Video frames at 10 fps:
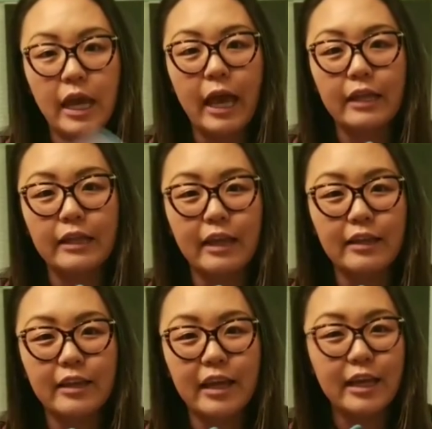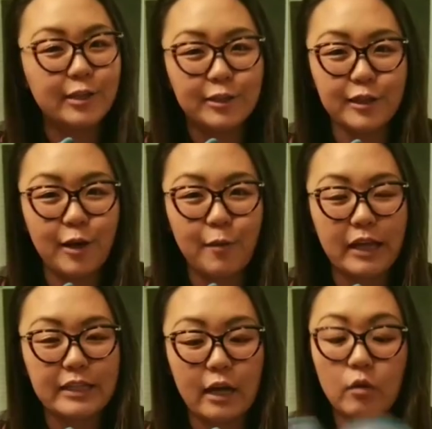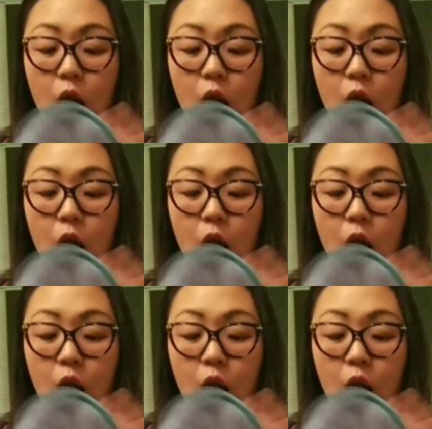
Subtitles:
and then it doesn't come back down.